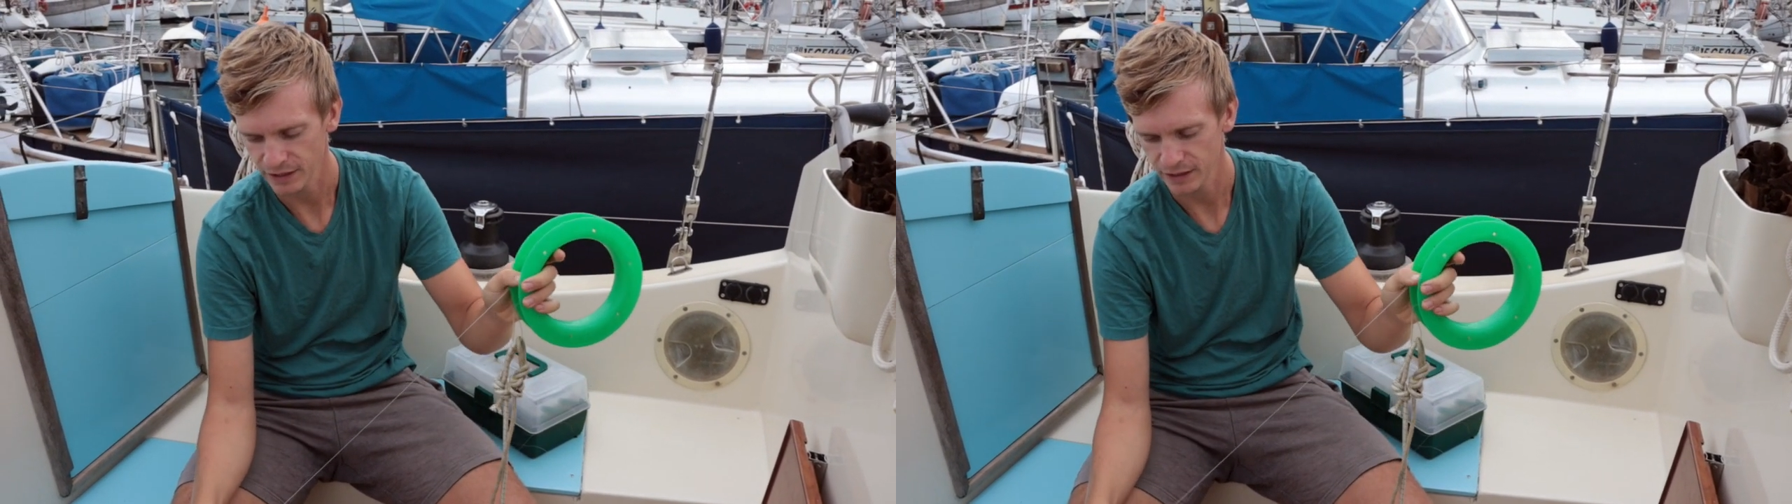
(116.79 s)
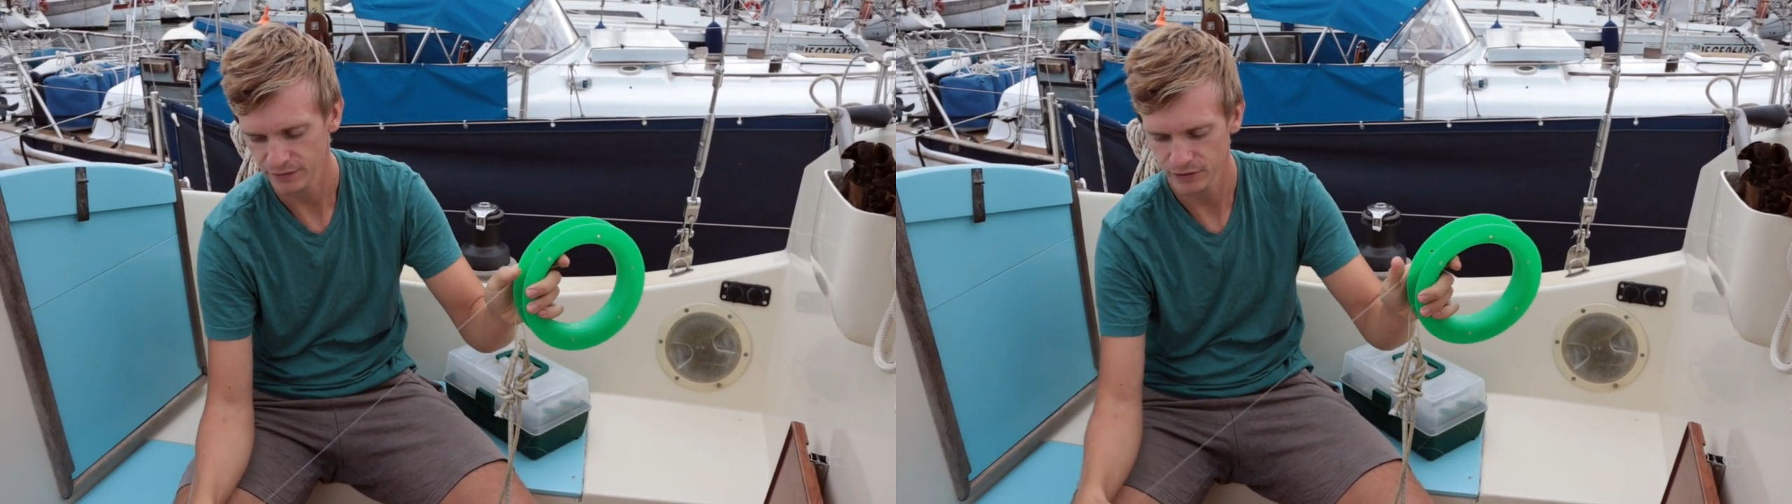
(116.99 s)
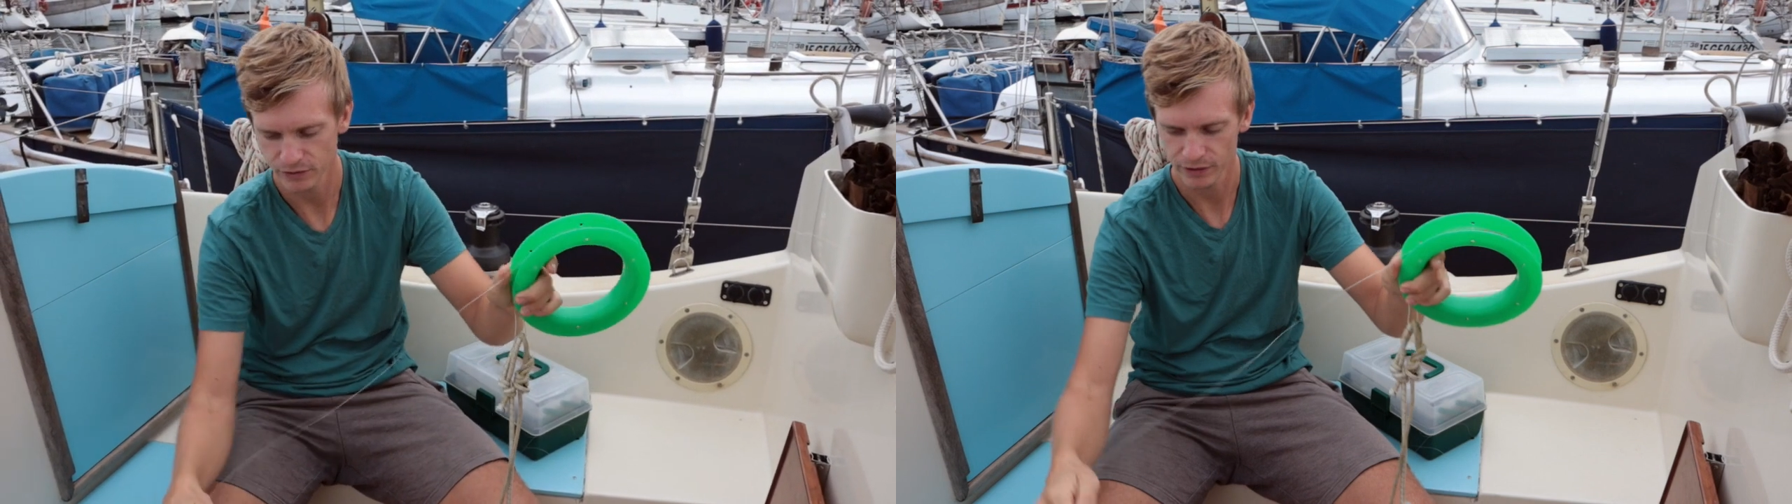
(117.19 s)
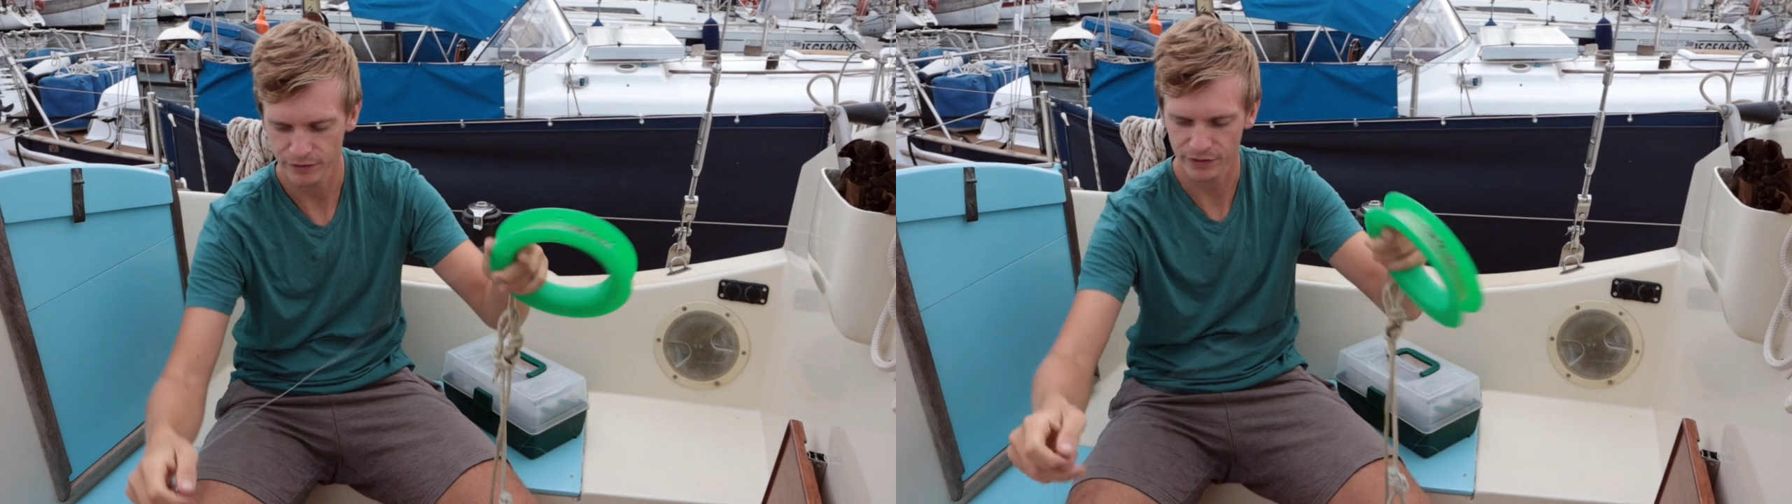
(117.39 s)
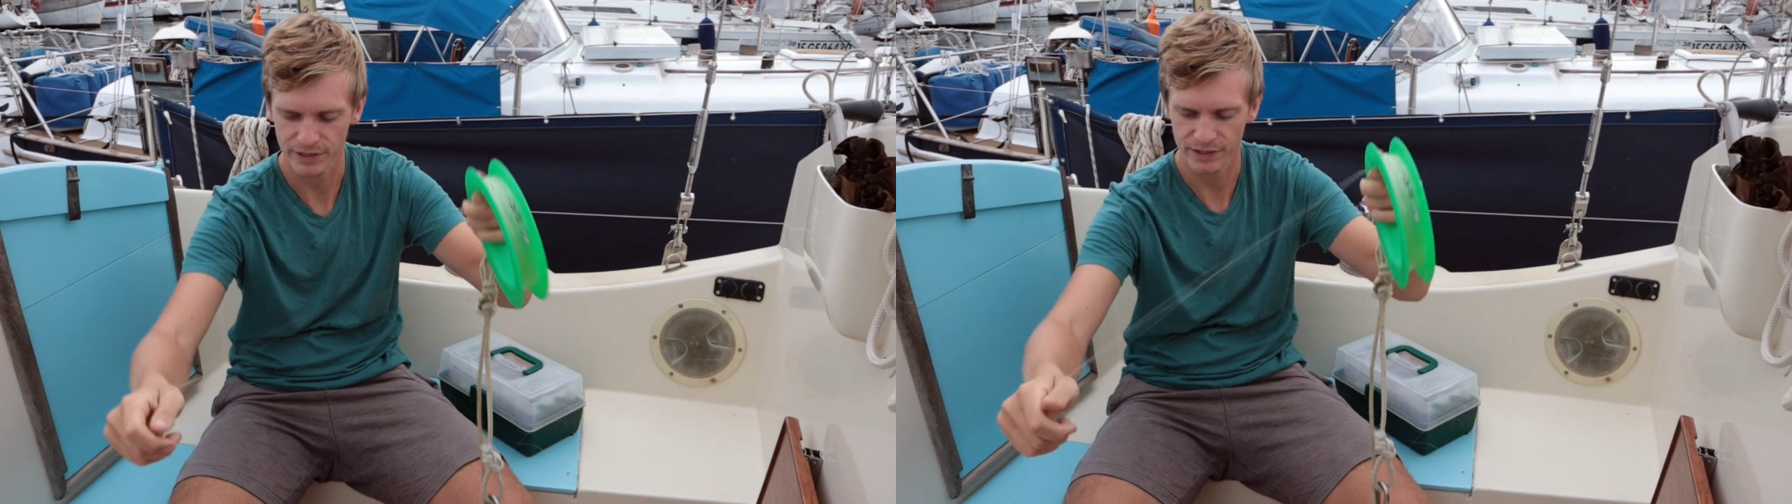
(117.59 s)
than that if you do
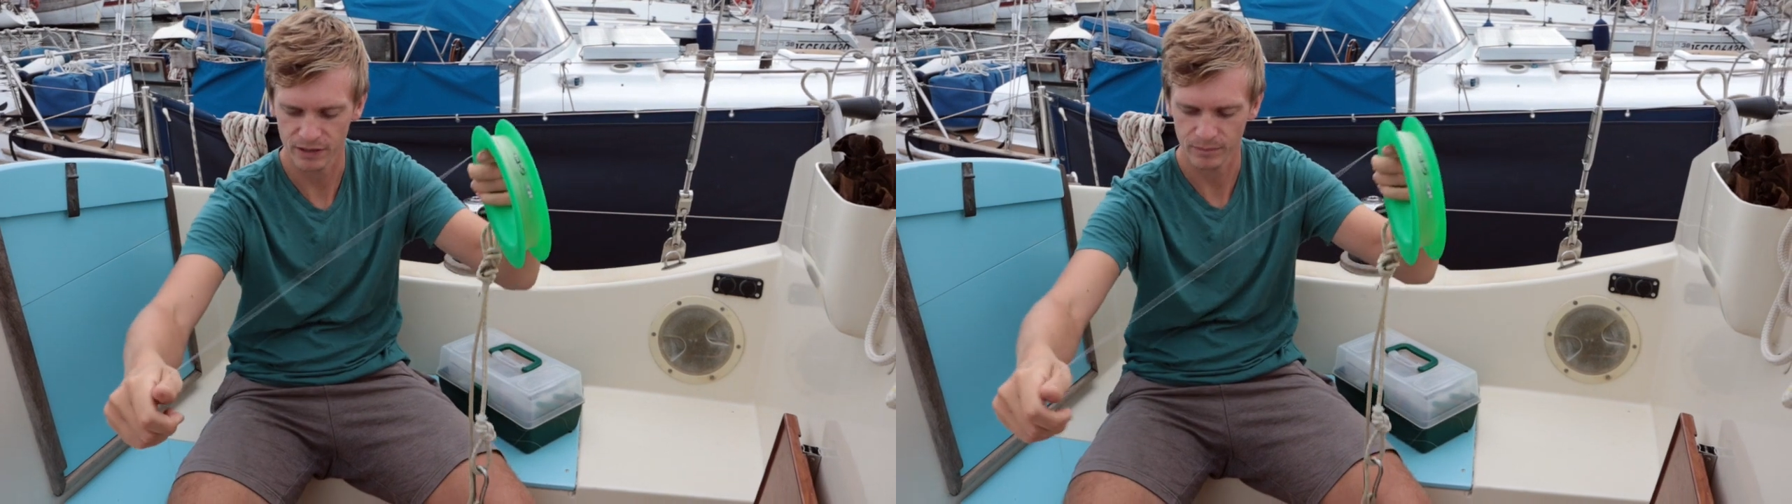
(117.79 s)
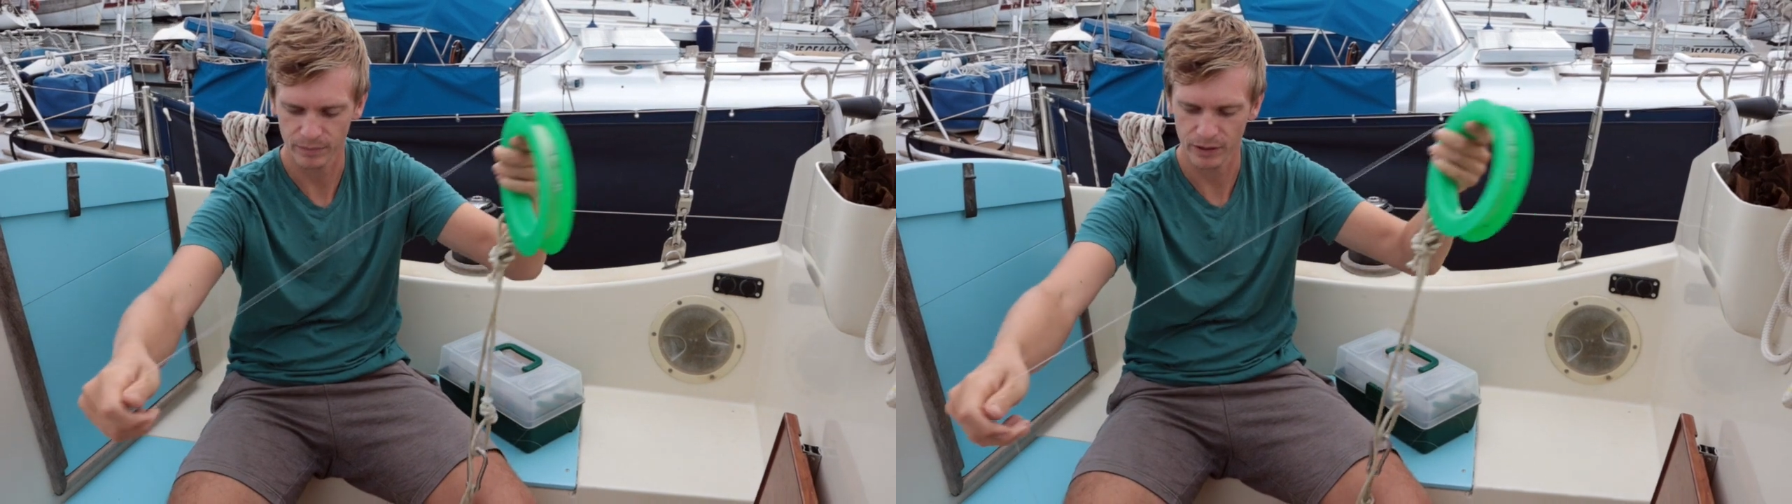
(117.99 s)
go faster.